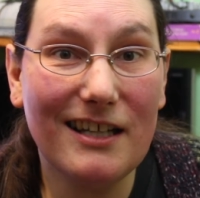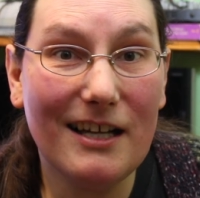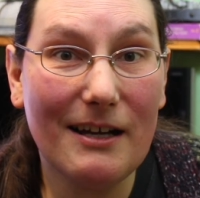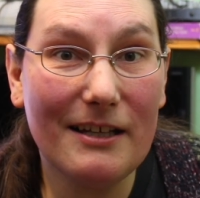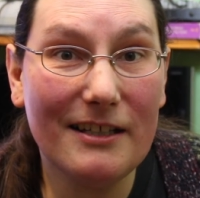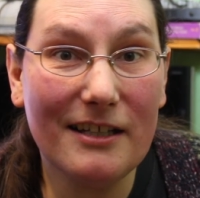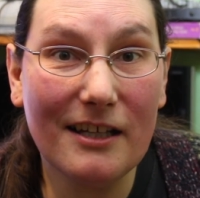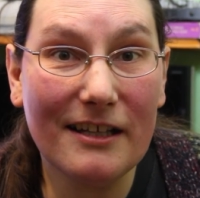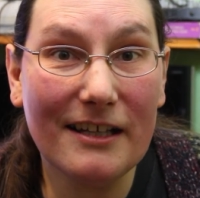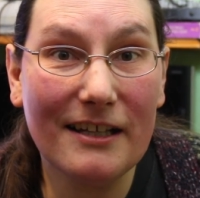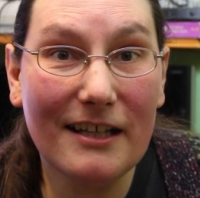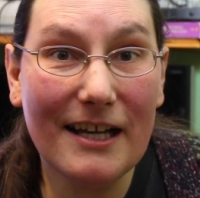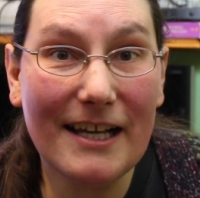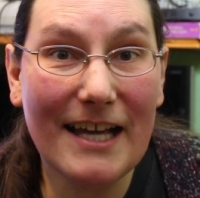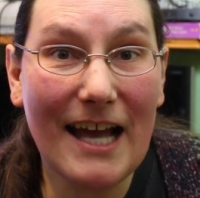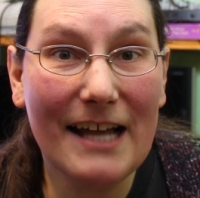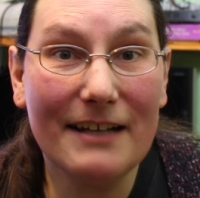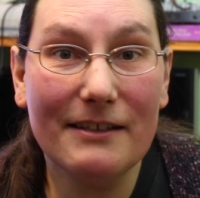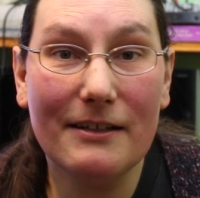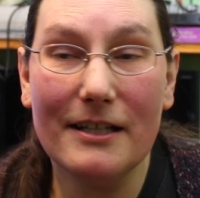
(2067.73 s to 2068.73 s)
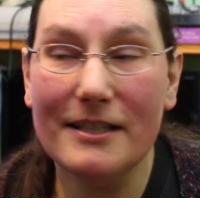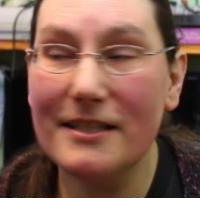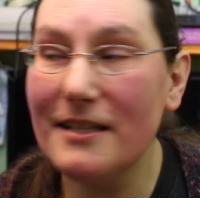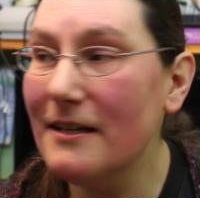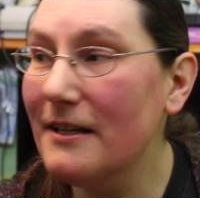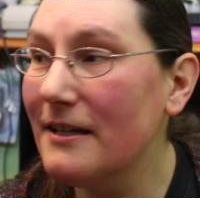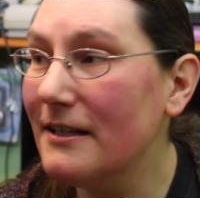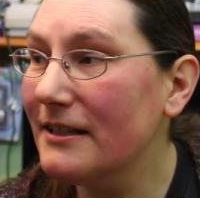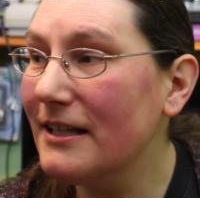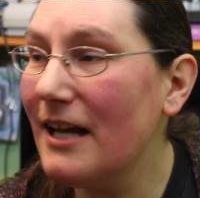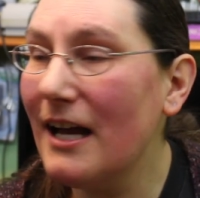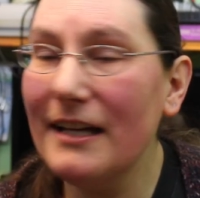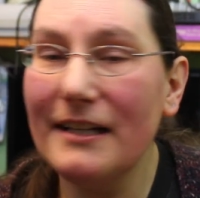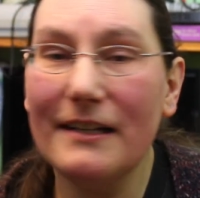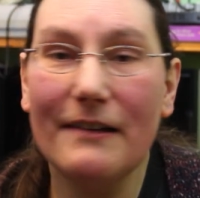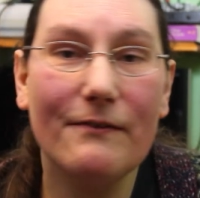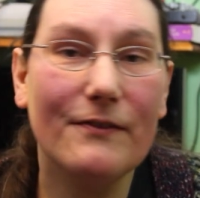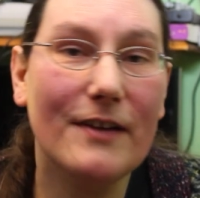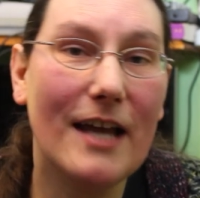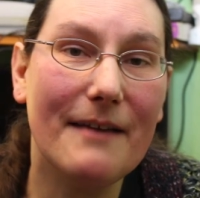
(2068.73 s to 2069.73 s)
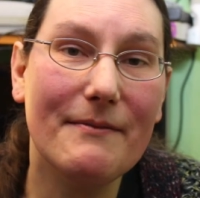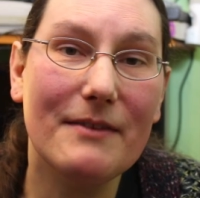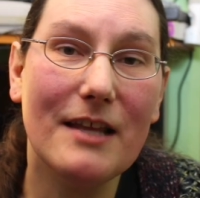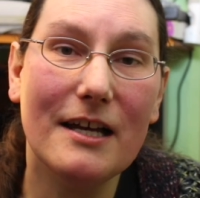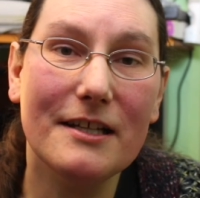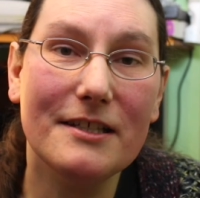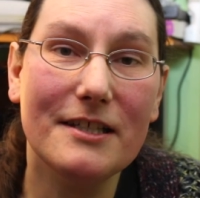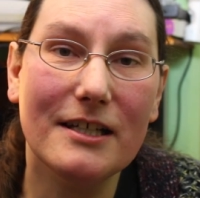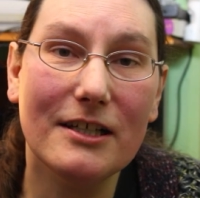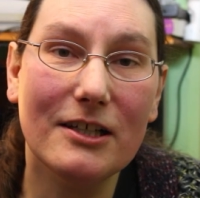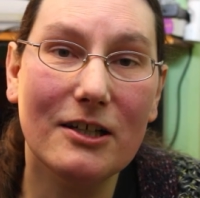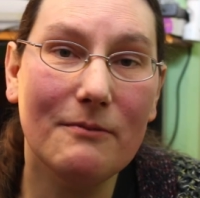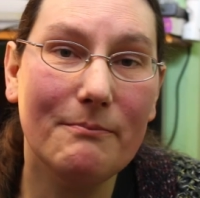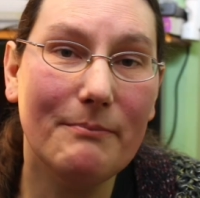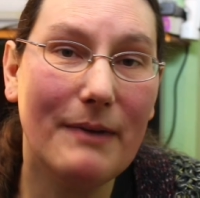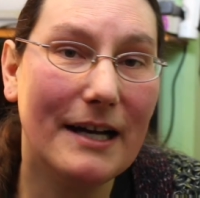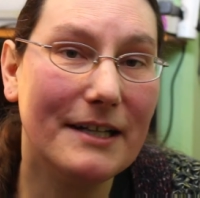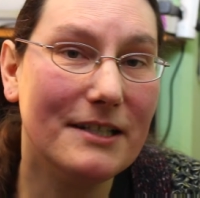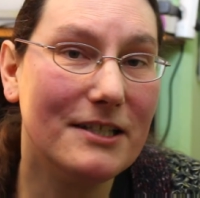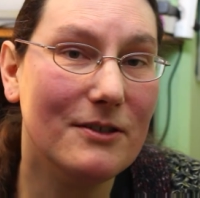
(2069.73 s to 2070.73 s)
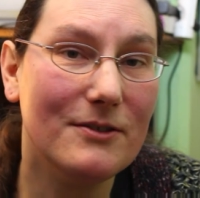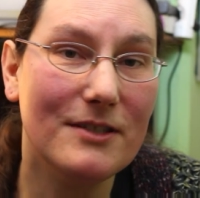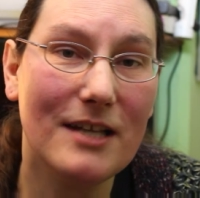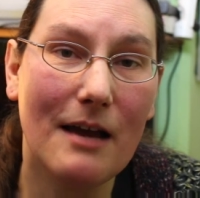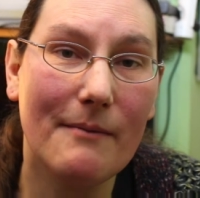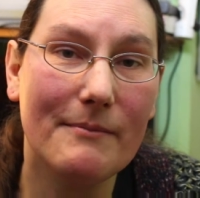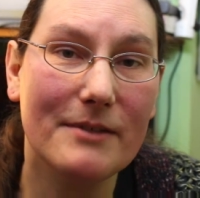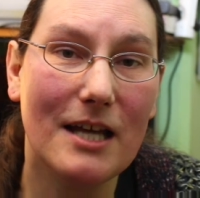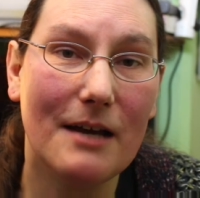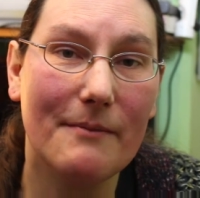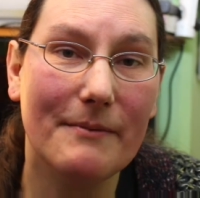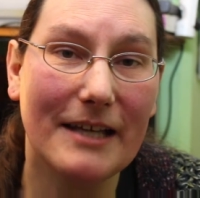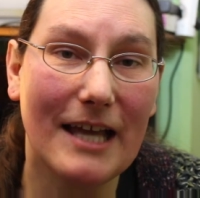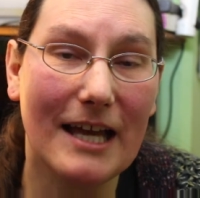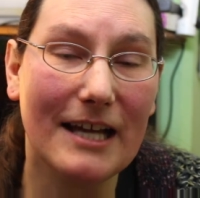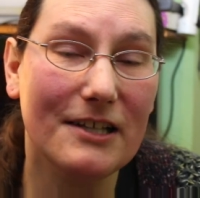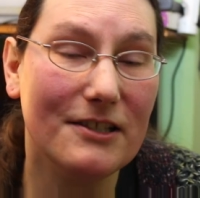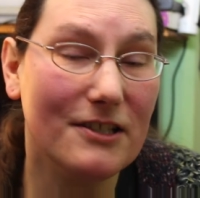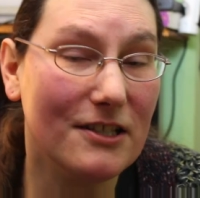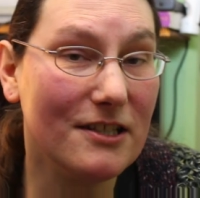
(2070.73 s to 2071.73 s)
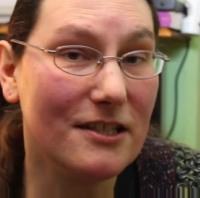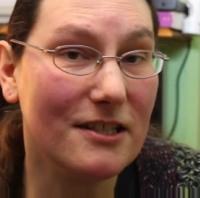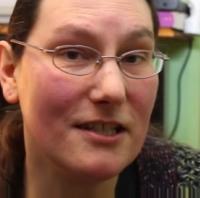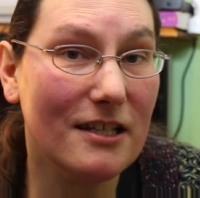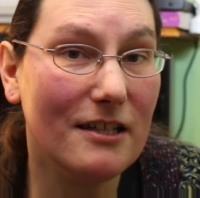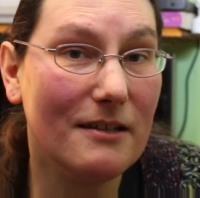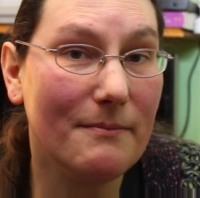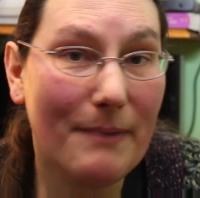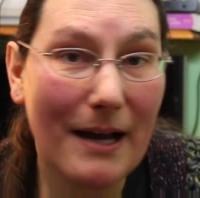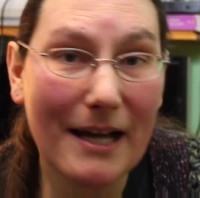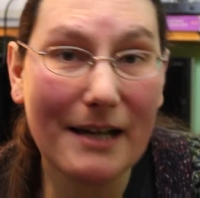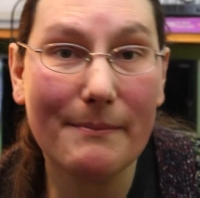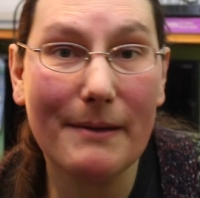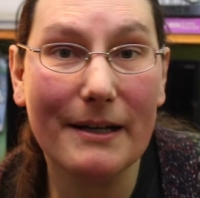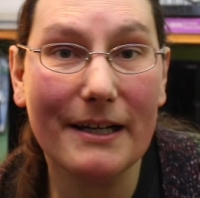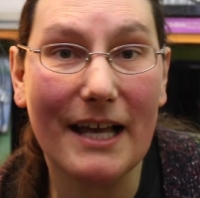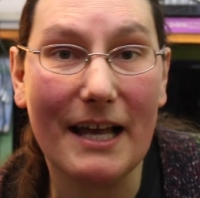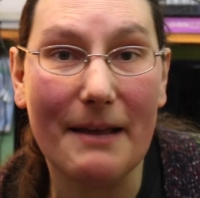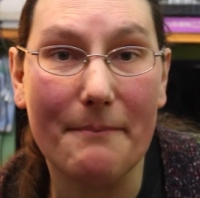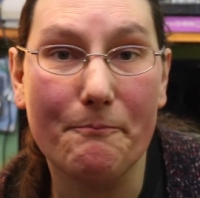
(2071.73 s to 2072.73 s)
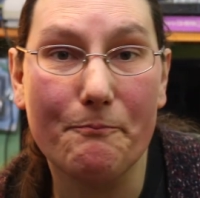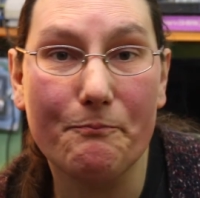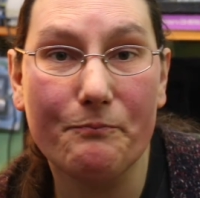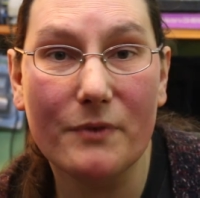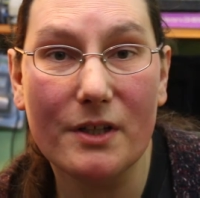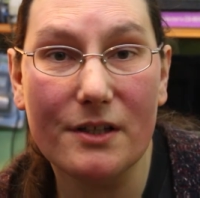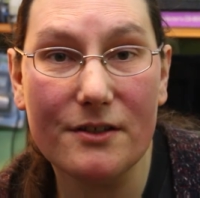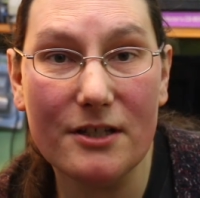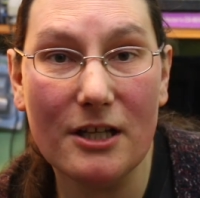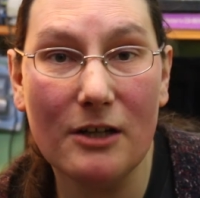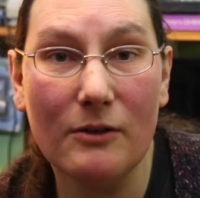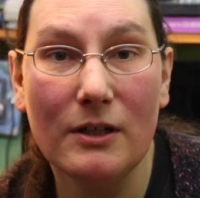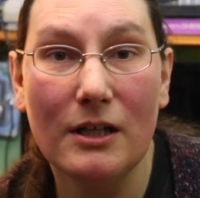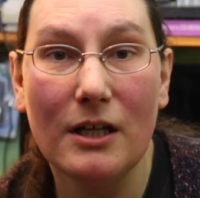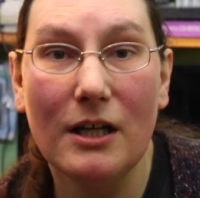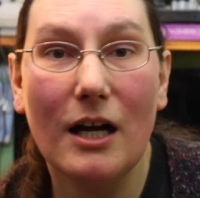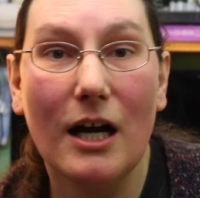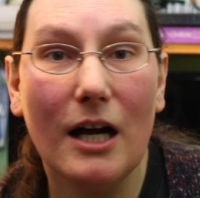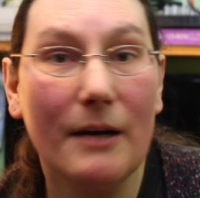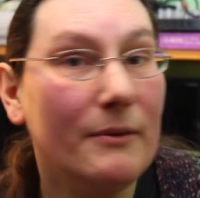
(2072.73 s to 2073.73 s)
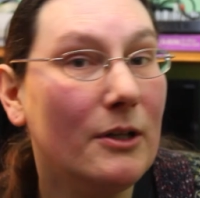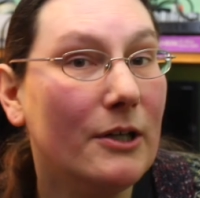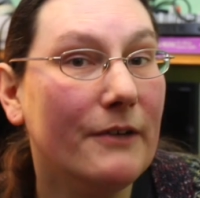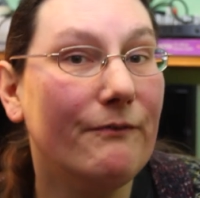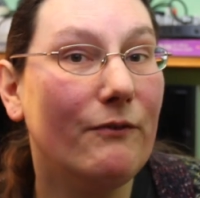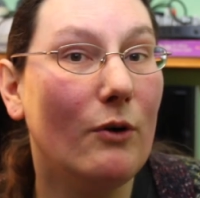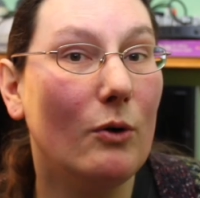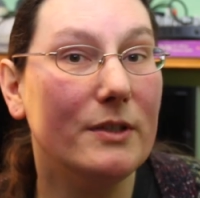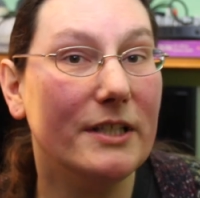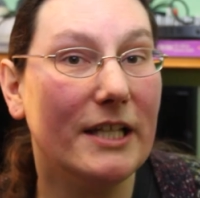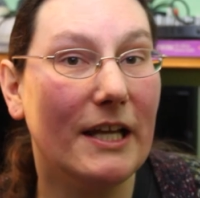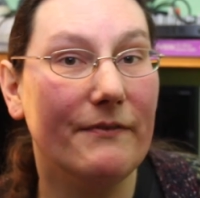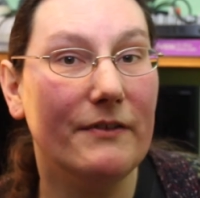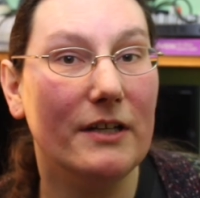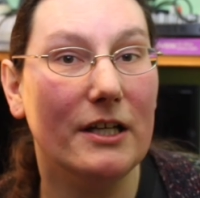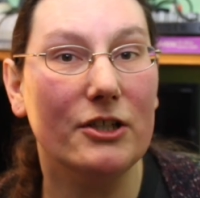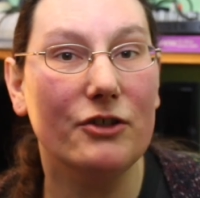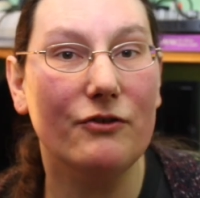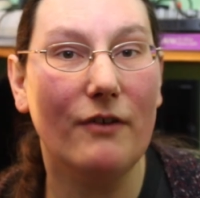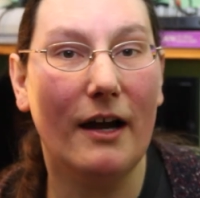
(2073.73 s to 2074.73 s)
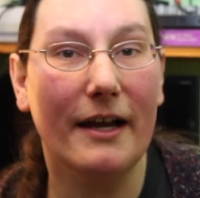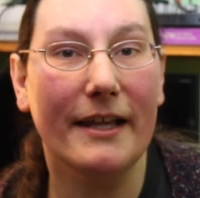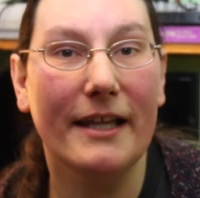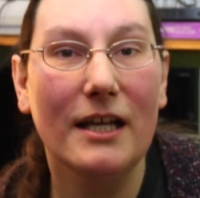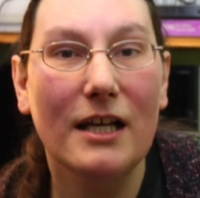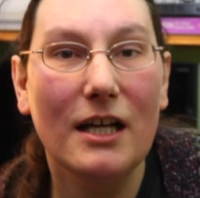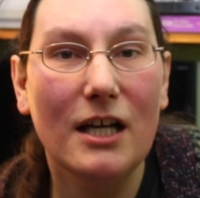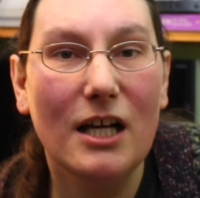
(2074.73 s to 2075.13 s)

And again, it's a kind of game that you can come back to time and time again, because it's a Pac-Man game. So I'm looking forward to giving it a try.